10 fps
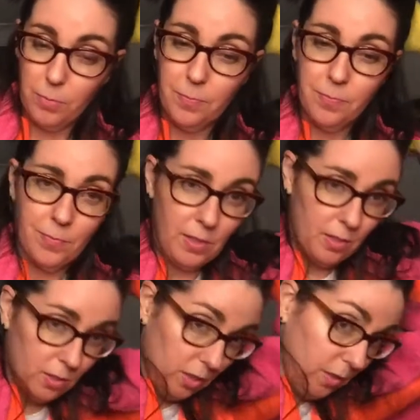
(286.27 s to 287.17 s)

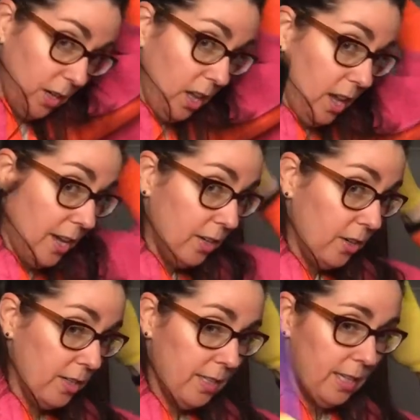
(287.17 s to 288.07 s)
So you've got a line
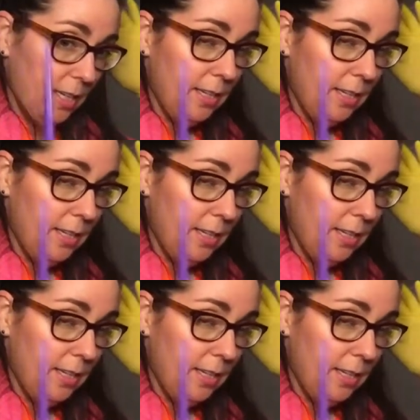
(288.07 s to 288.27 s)
across here.